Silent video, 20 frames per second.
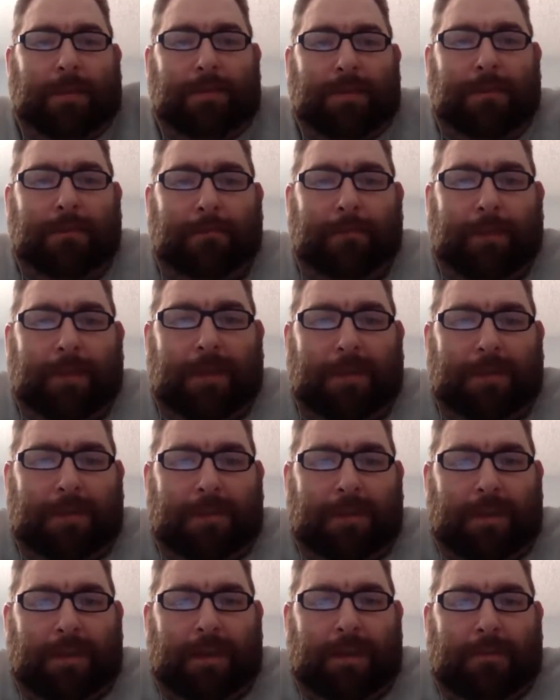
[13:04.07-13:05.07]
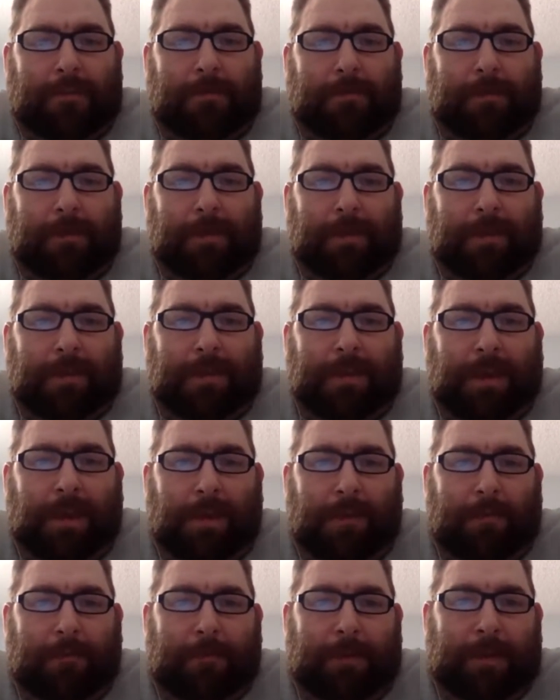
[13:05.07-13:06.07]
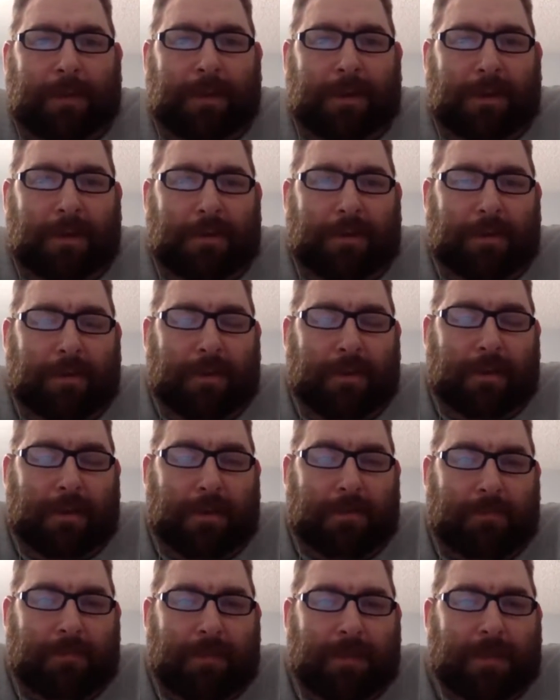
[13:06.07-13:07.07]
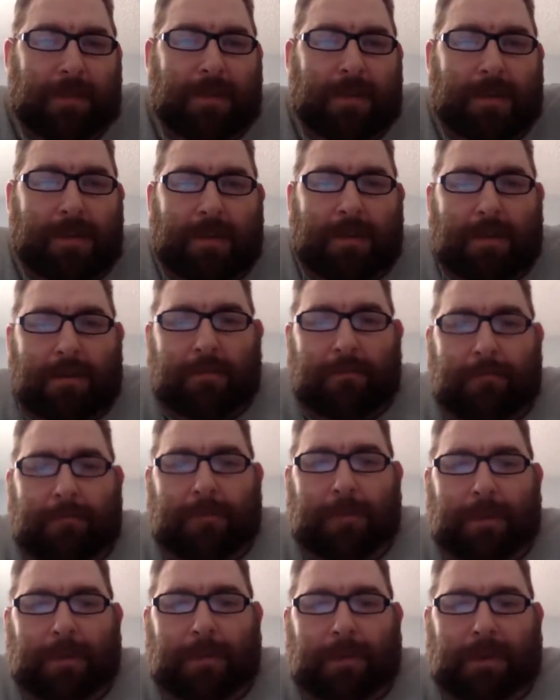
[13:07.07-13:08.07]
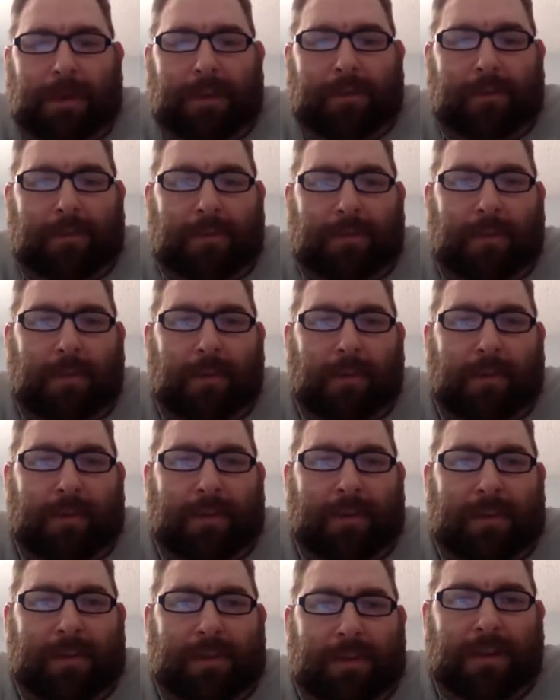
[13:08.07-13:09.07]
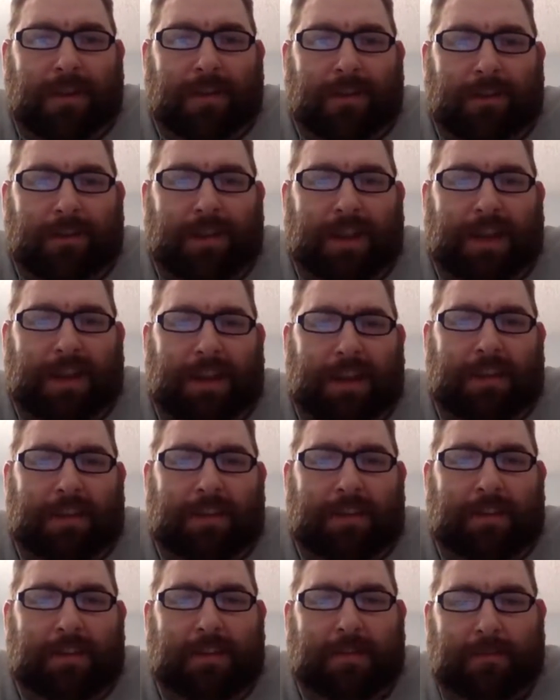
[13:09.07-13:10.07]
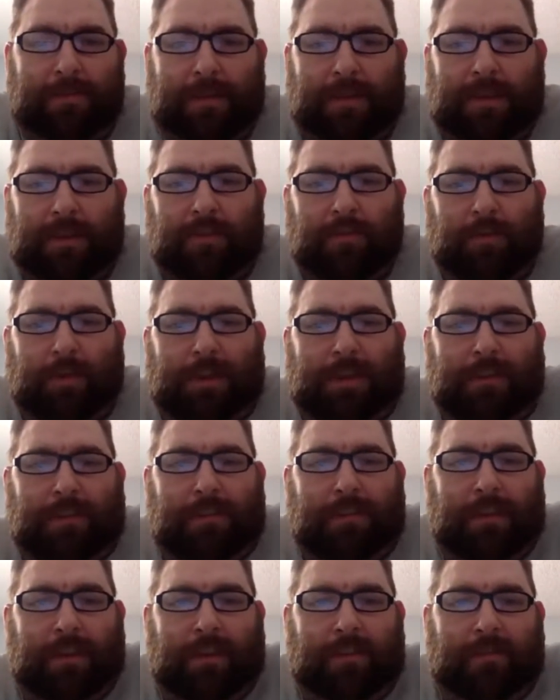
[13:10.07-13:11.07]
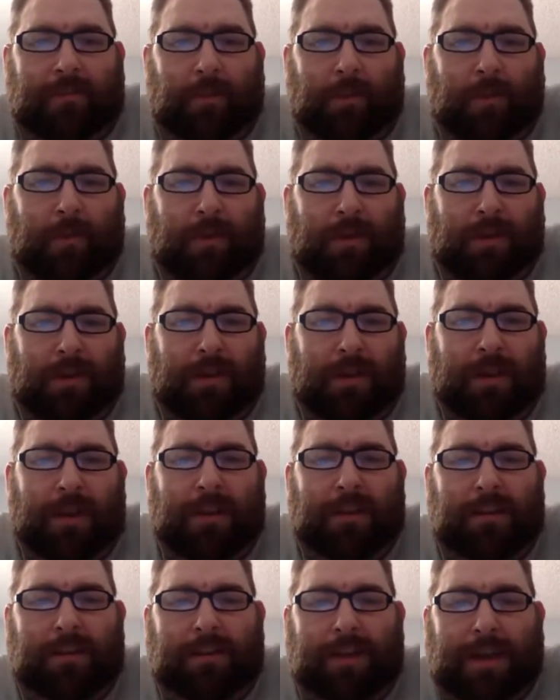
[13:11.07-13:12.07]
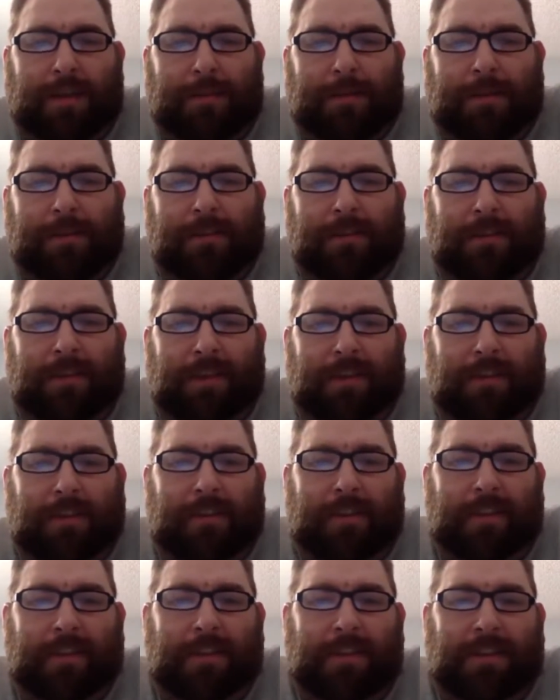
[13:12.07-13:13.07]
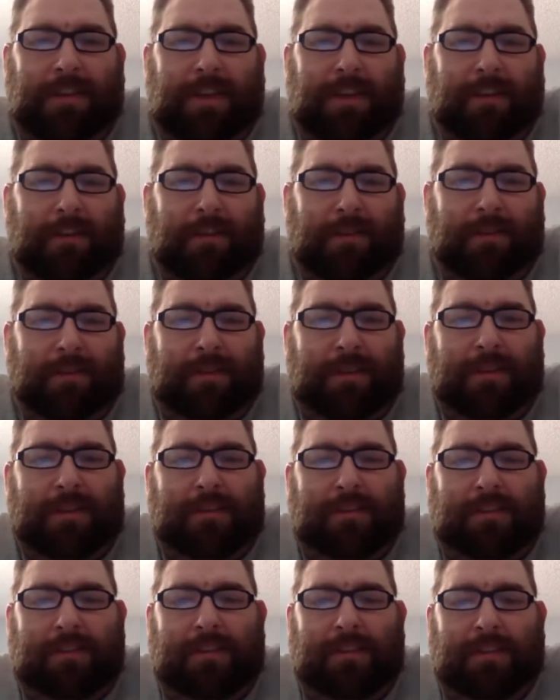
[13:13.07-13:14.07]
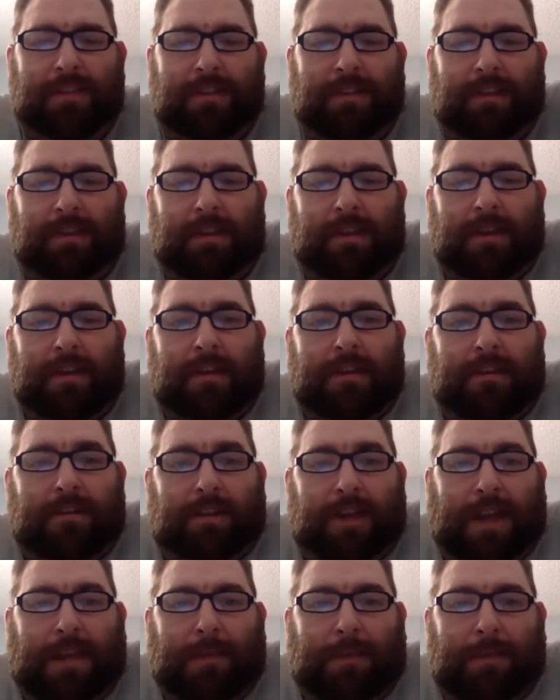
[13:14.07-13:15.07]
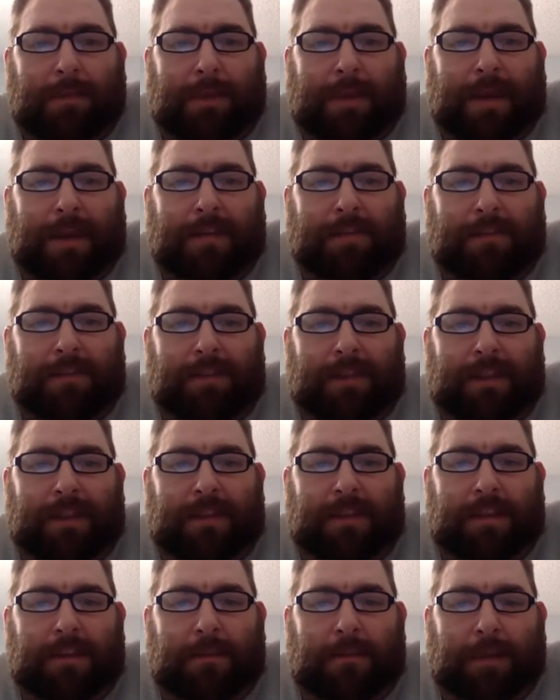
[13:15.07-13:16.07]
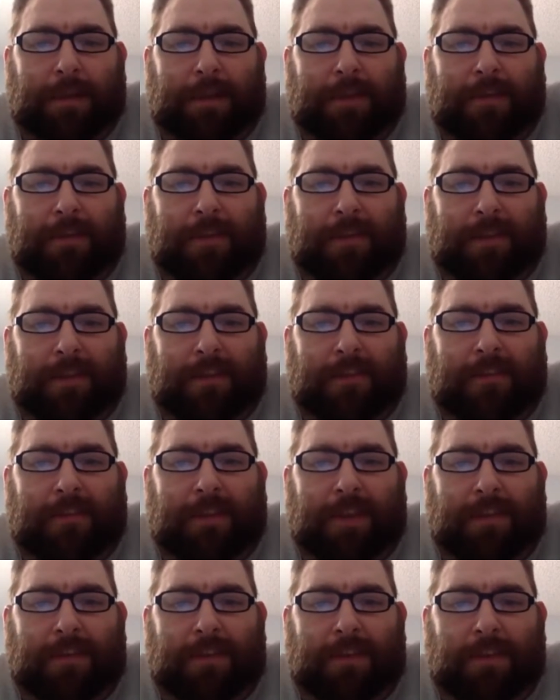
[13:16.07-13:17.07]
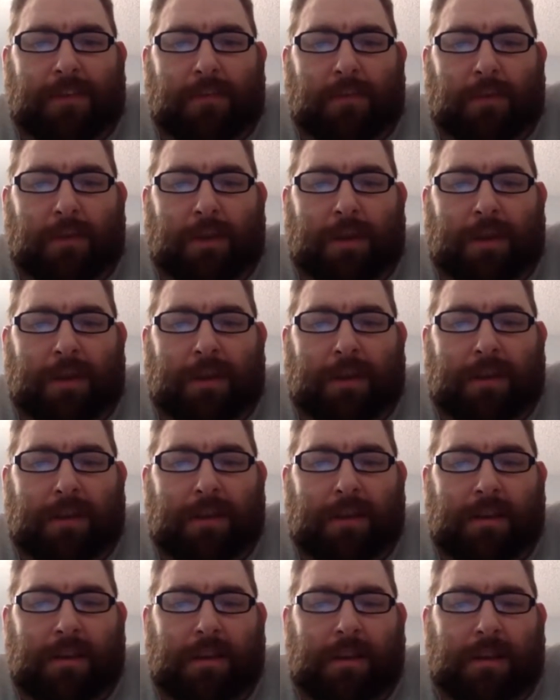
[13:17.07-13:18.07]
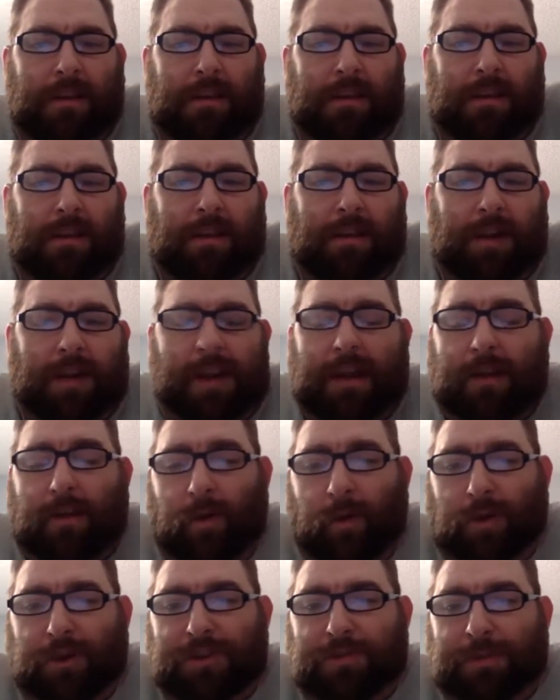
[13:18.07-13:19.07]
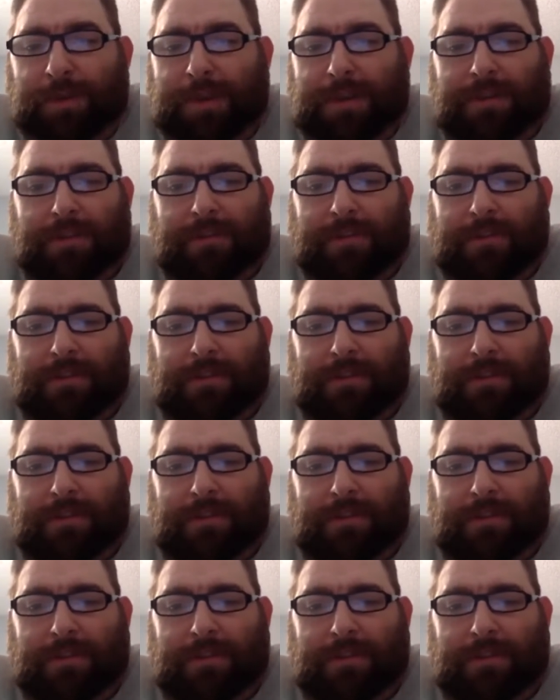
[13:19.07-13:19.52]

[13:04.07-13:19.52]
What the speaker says: of the 5th in Philadelphia, the Phillies are leading the Twins 6-4. In the top of the 6th in the Desert, the Diamondbacks lead the Red Sox 7-1. And Goldschmidt,